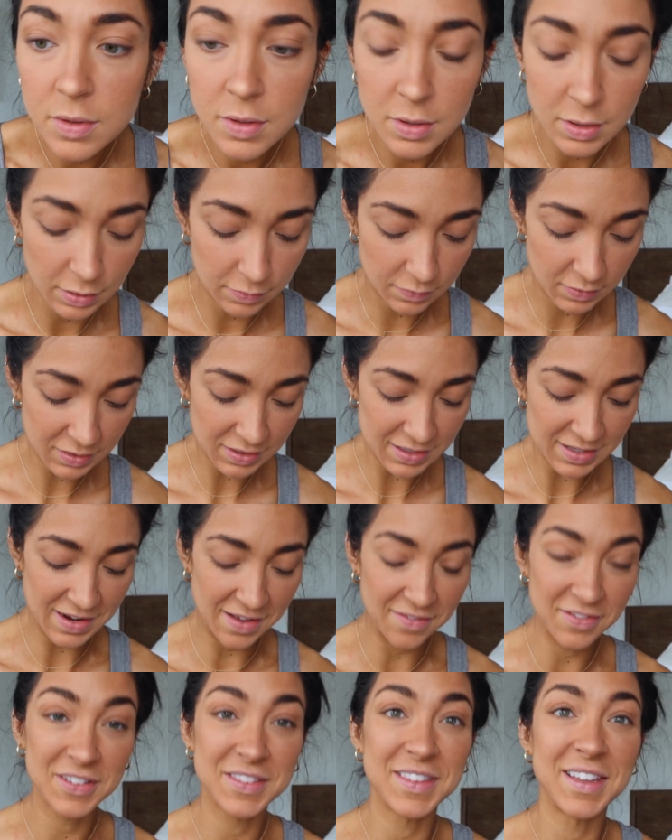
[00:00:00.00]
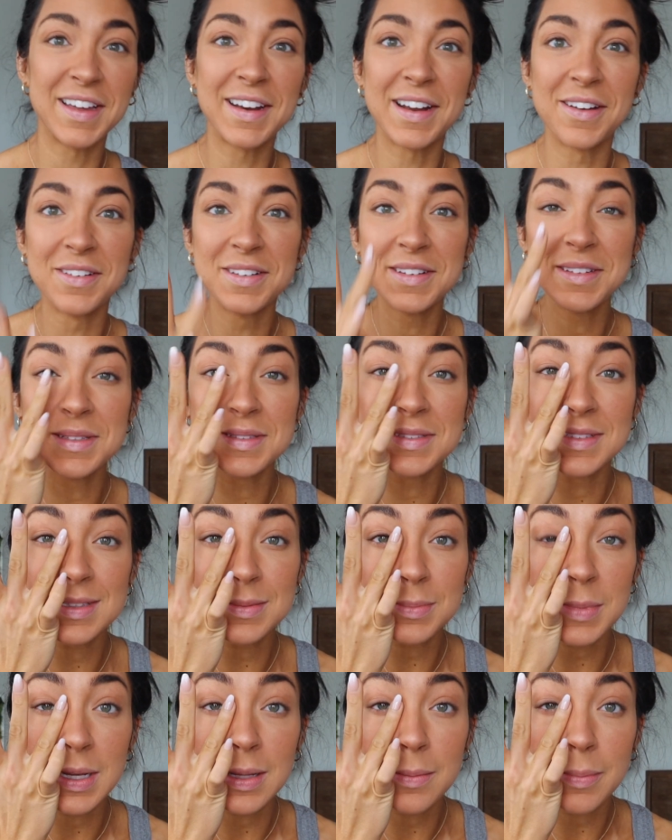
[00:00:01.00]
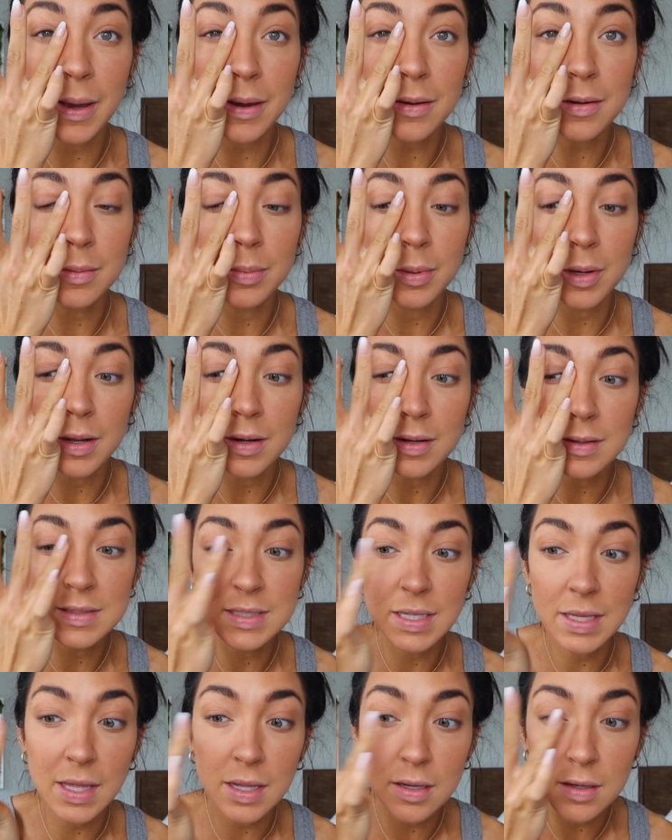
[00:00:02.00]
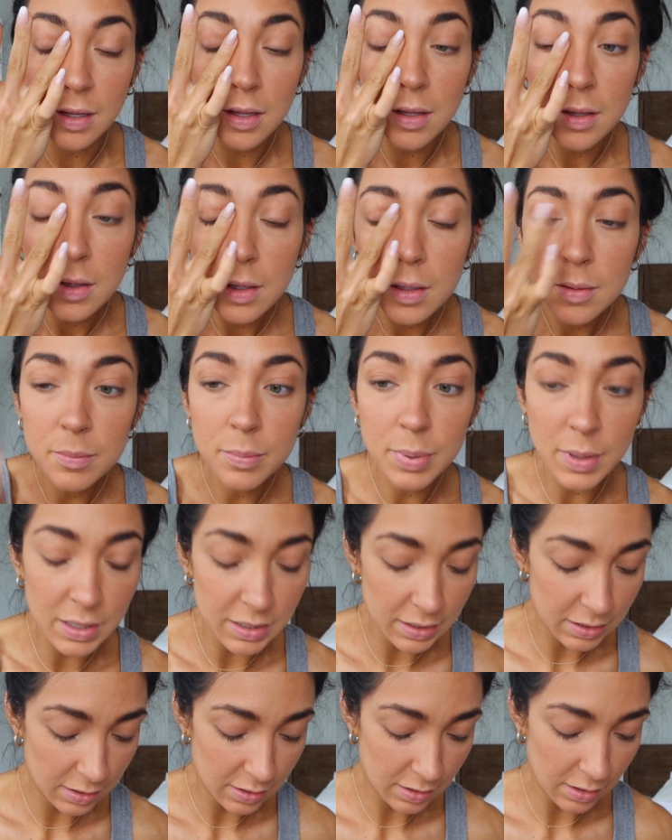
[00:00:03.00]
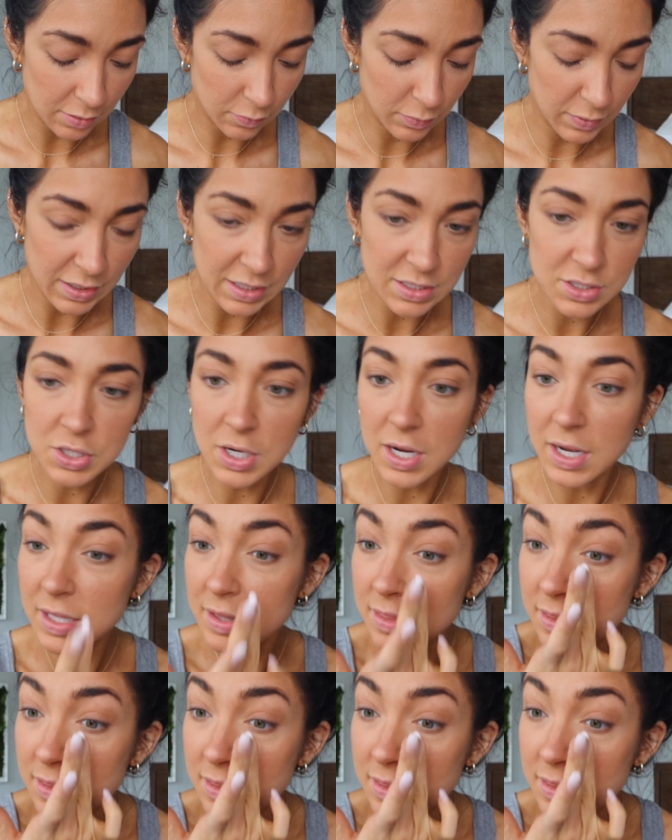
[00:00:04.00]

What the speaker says: I really never thought I would use this many powder products again, but when I tried